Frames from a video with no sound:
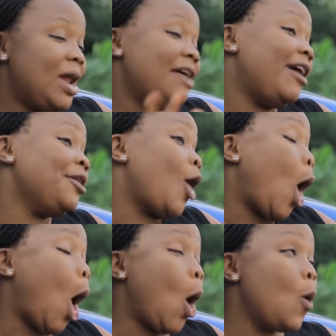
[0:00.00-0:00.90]
Whenever you
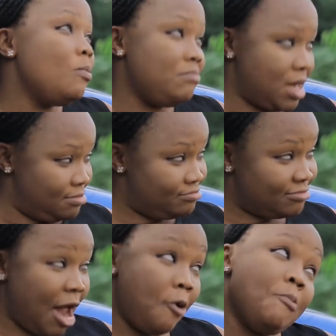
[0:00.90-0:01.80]
call me,
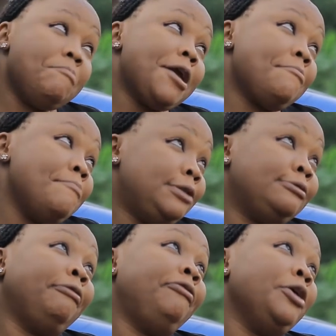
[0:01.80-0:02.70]
that will make me
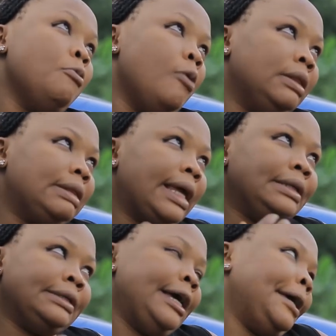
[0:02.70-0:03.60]
to feel
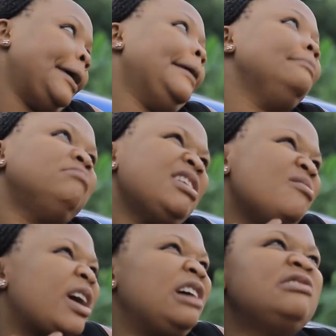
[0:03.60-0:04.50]
wanted. Uh-huh.
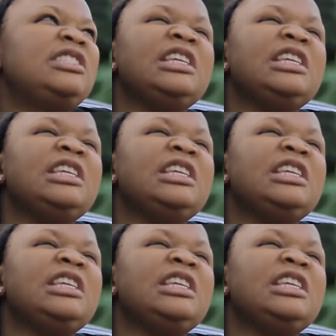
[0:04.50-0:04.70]
Then we'll come